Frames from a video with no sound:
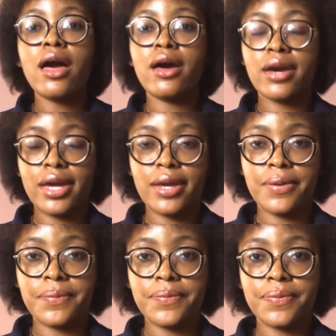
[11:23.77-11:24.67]
Okay,
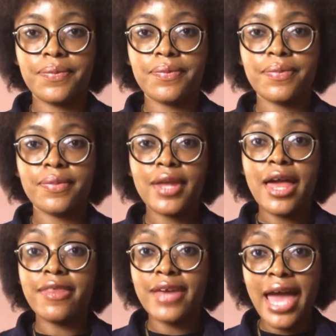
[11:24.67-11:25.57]

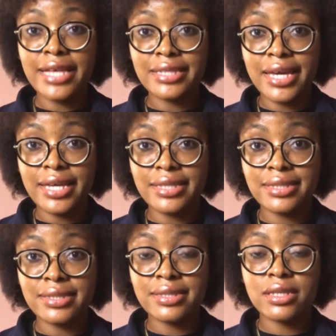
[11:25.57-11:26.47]
the answer
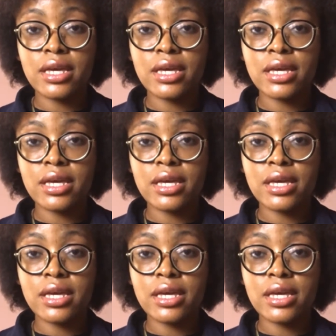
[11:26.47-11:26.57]
is